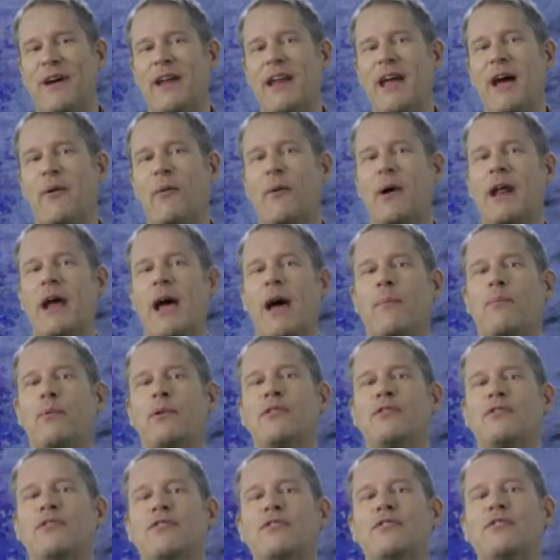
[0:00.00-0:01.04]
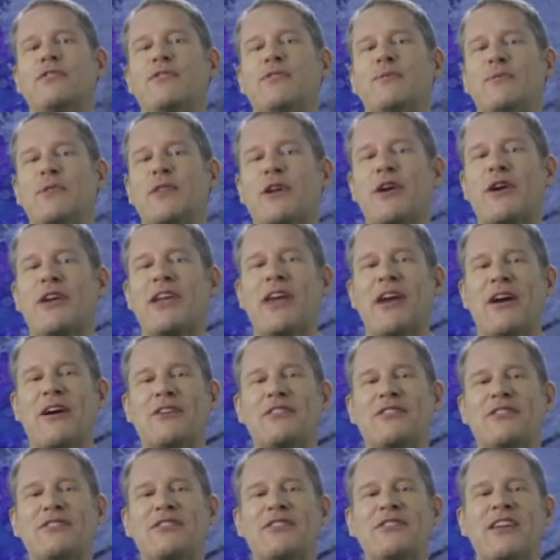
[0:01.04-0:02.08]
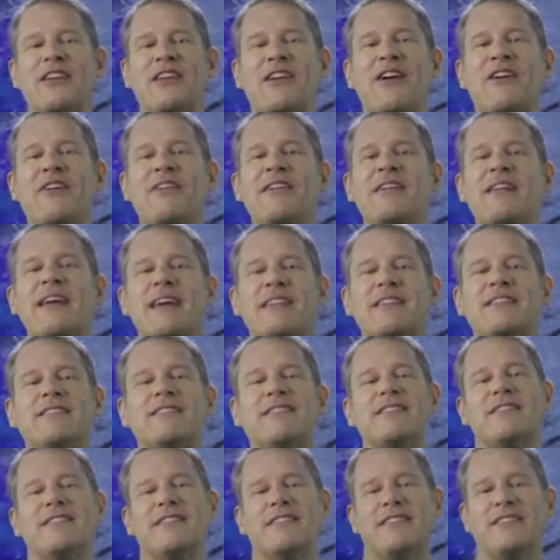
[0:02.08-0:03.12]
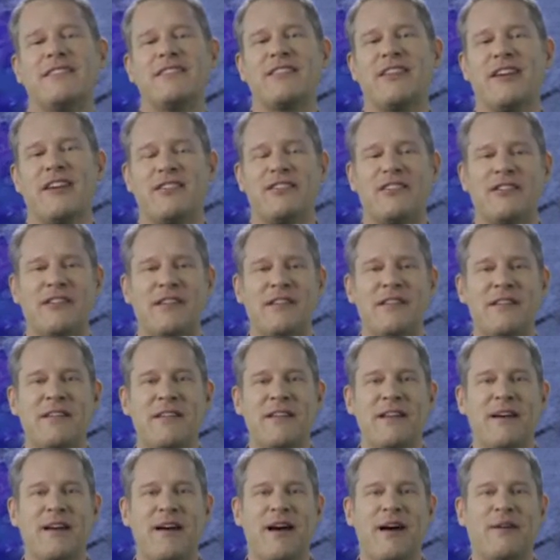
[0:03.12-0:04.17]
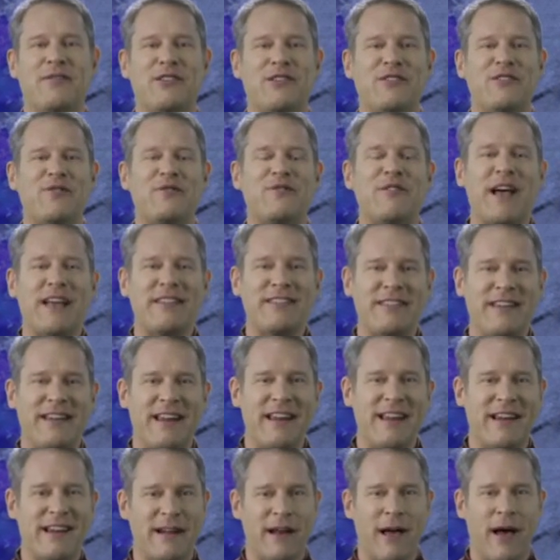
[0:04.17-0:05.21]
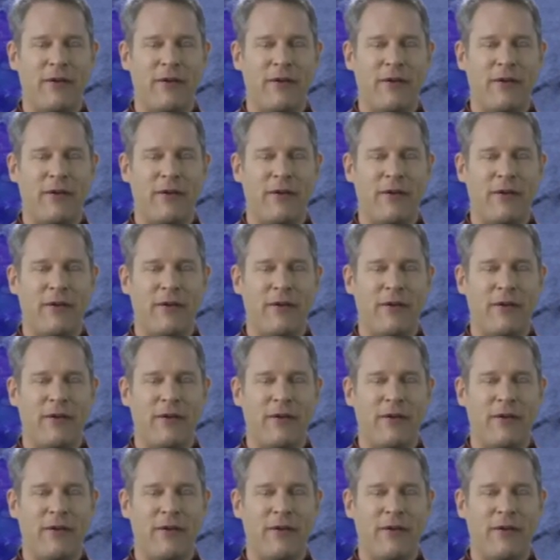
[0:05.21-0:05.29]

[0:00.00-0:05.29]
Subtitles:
Find out what happens with our characters in our next discussion of this fascinating